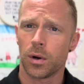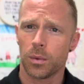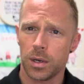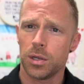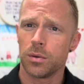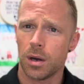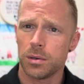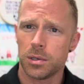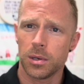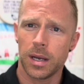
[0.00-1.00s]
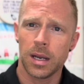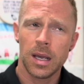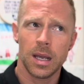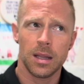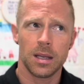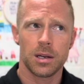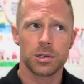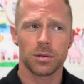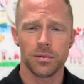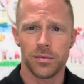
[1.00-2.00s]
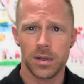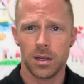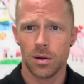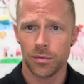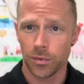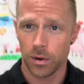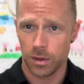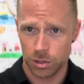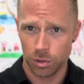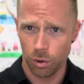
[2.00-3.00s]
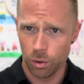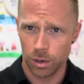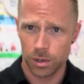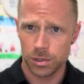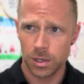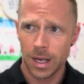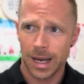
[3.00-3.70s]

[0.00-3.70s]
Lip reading: What do you go to? And in the initial video for this course,